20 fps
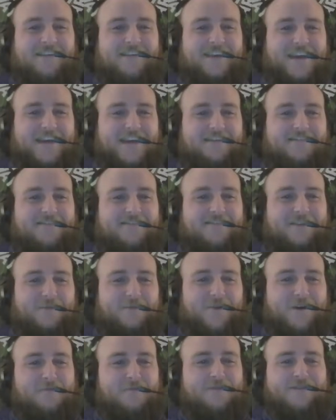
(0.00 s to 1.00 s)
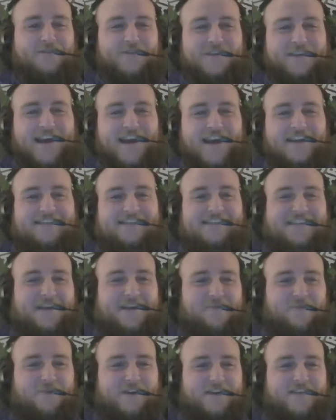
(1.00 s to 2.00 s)
get somewhere between 9 and
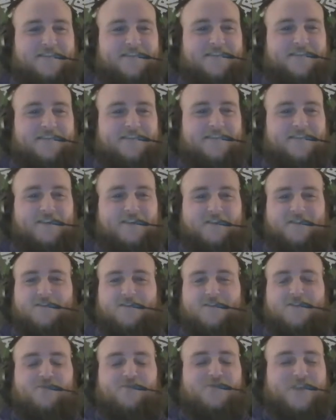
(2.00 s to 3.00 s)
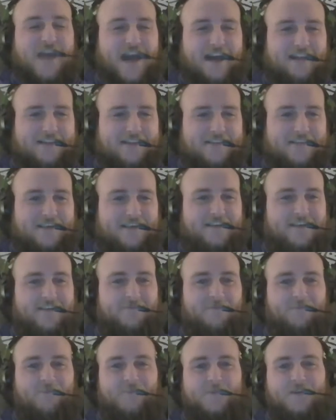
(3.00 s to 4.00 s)
10 wins. They're just too talented.
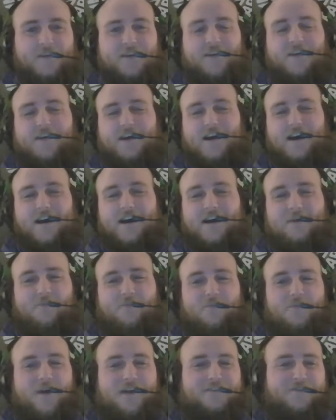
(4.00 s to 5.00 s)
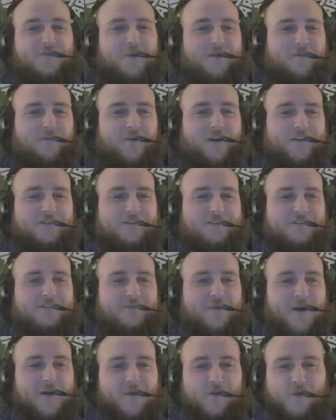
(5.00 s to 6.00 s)
I do have questions
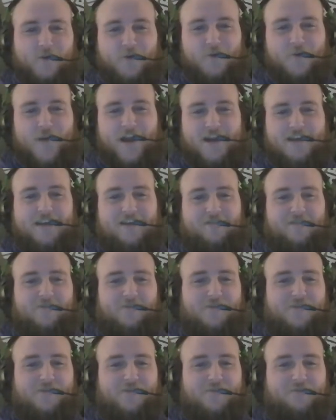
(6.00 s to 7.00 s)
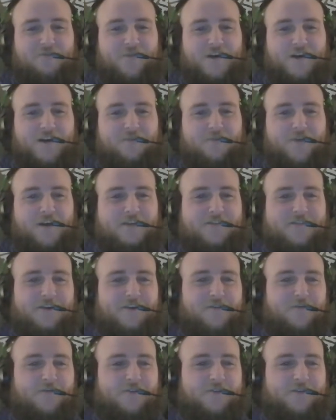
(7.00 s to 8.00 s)
about quarterback, even with Bryce
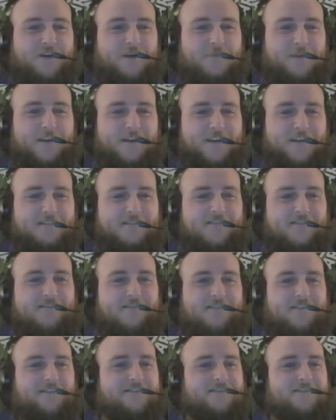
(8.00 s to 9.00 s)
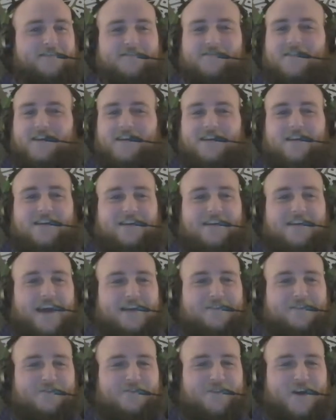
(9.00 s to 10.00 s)
Underwood coming in, because
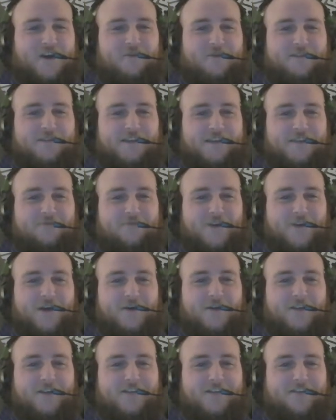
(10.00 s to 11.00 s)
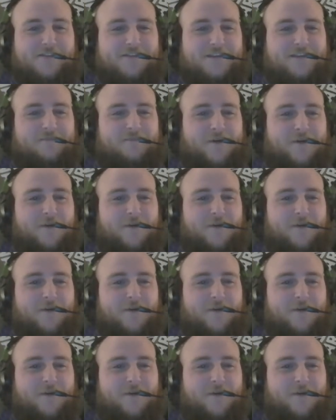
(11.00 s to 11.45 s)
as you saw with Dylan Raiola, you see